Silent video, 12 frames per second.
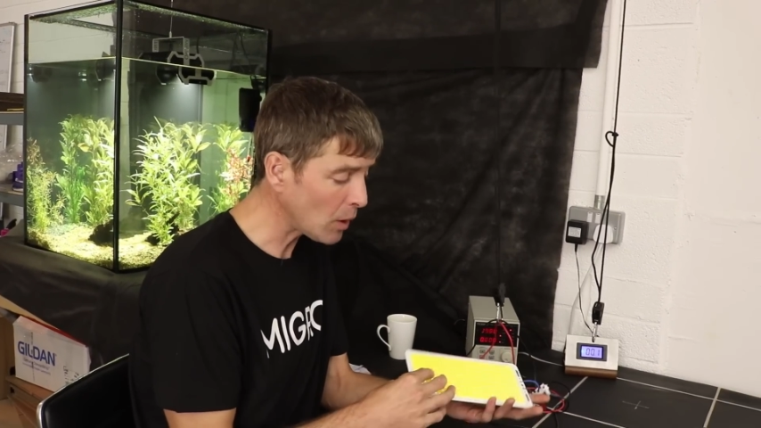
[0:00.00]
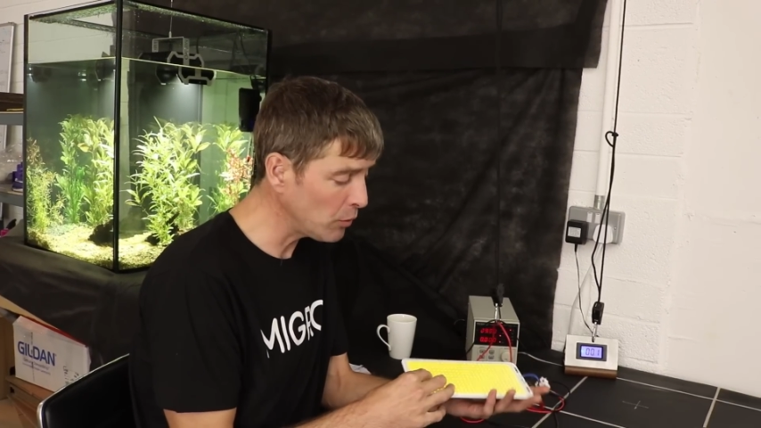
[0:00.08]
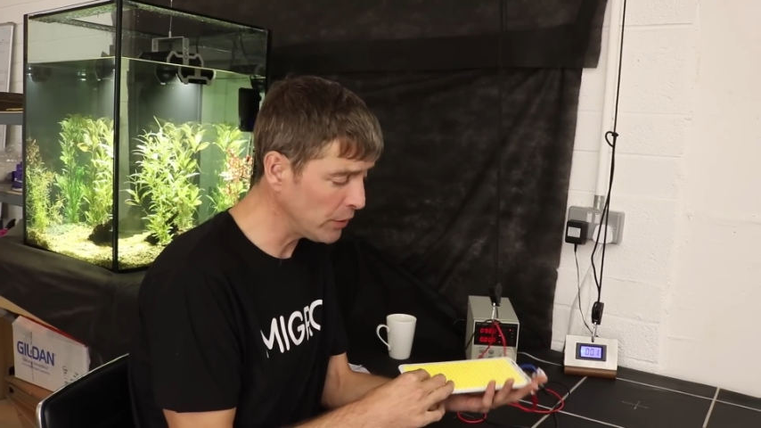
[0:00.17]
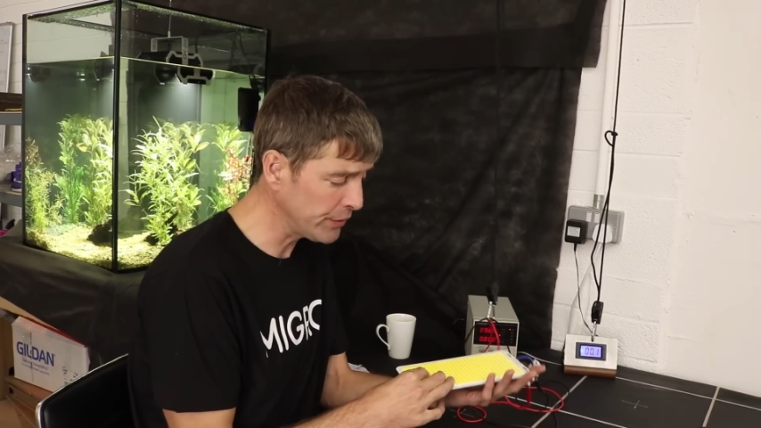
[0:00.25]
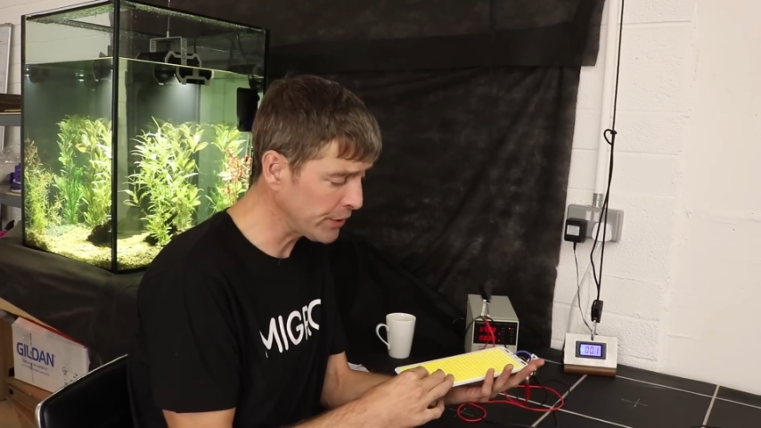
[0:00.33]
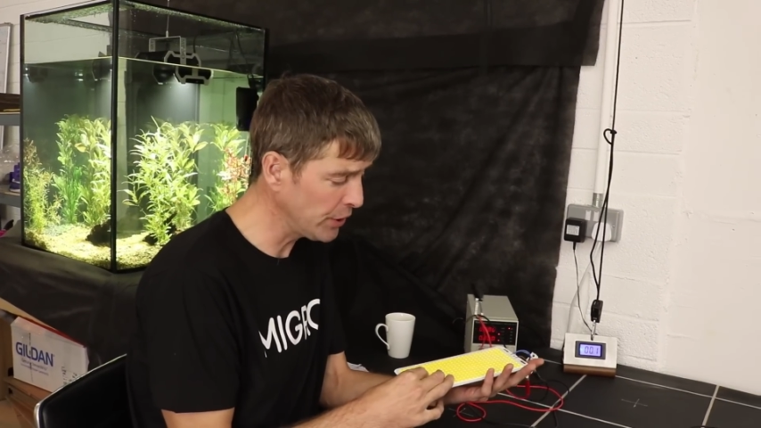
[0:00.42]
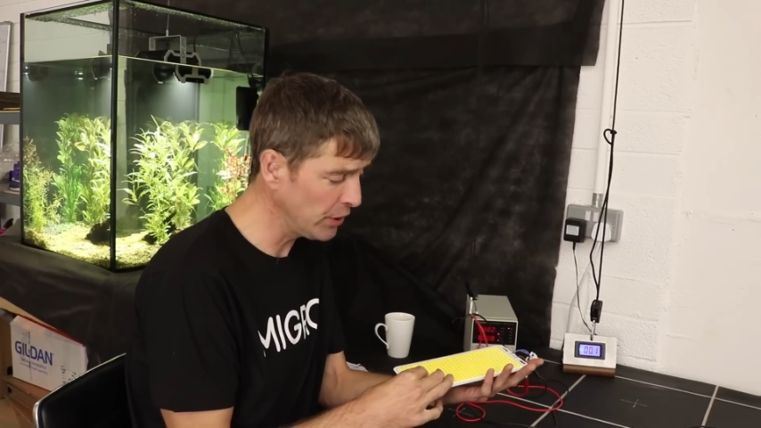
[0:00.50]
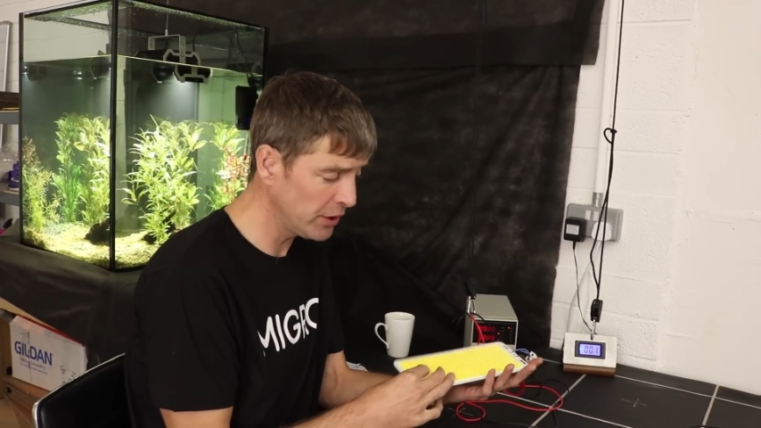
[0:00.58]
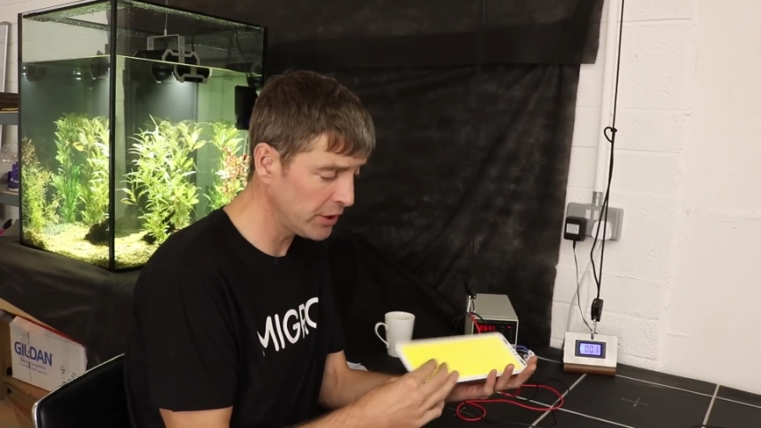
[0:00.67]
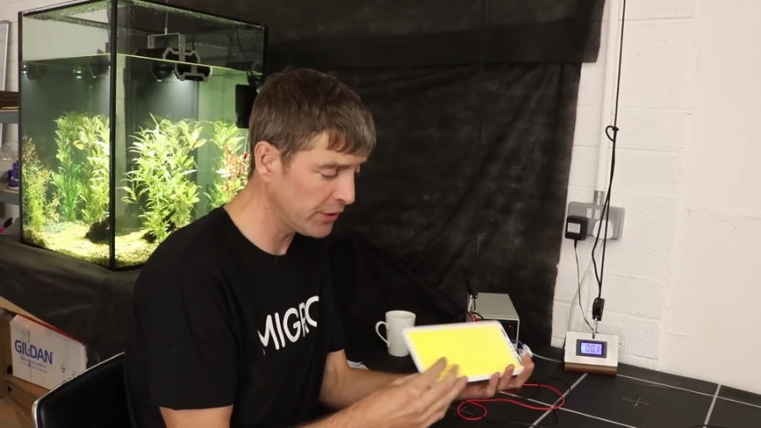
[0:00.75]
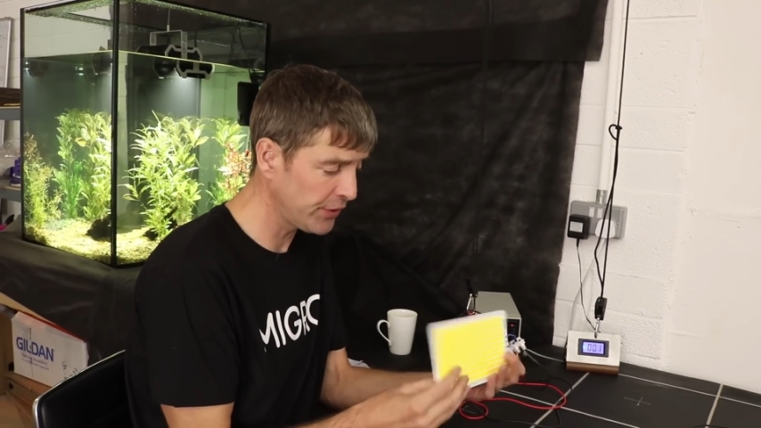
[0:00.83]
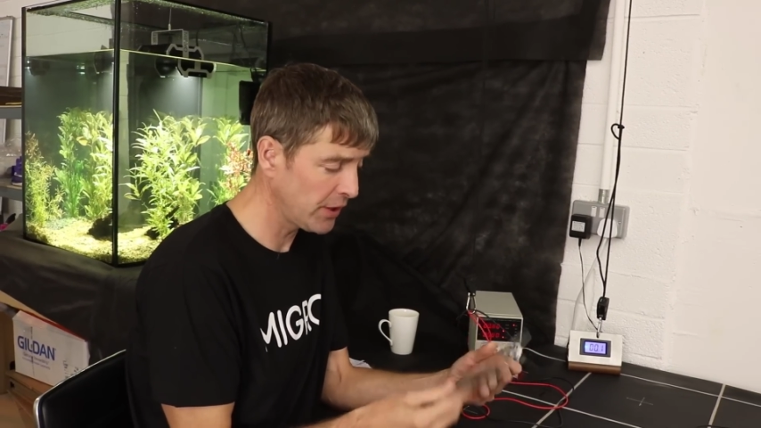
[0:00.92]
runs cool
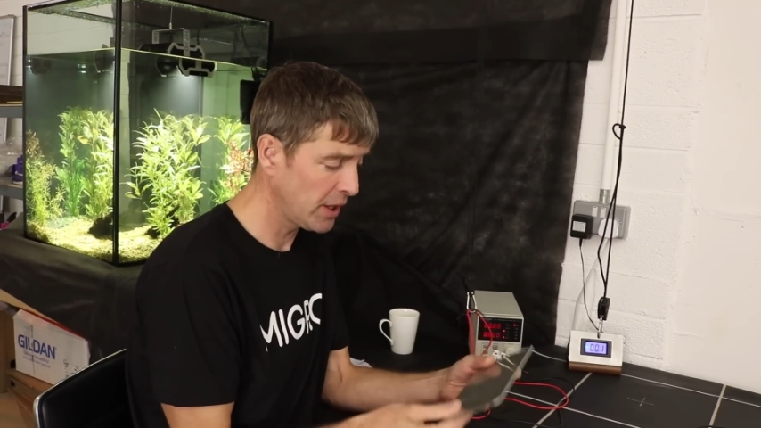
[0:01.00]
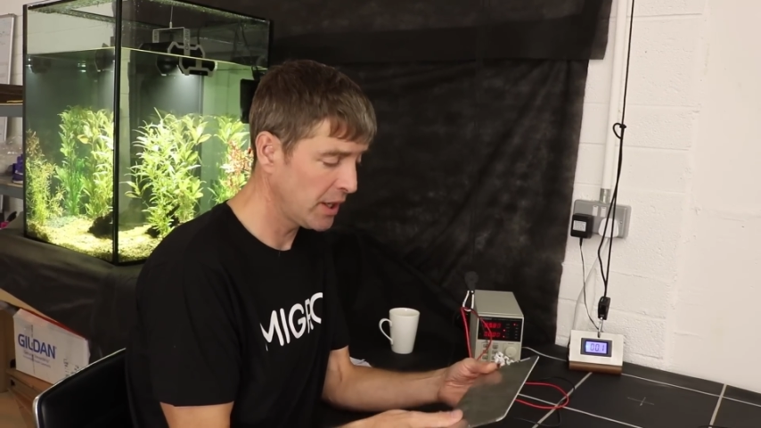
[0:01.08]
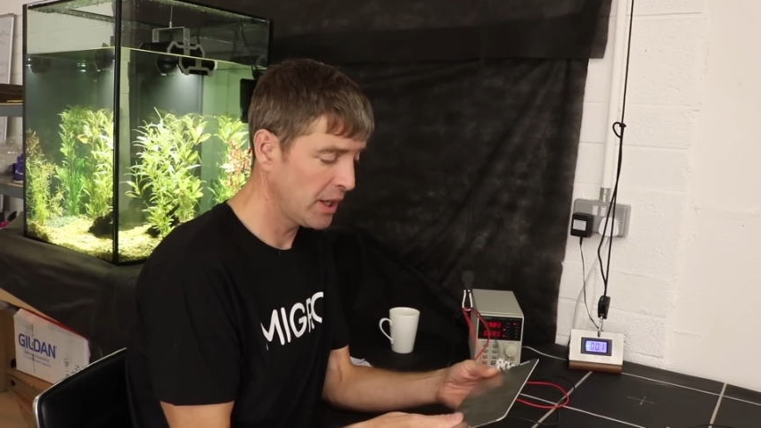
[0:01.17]
enough.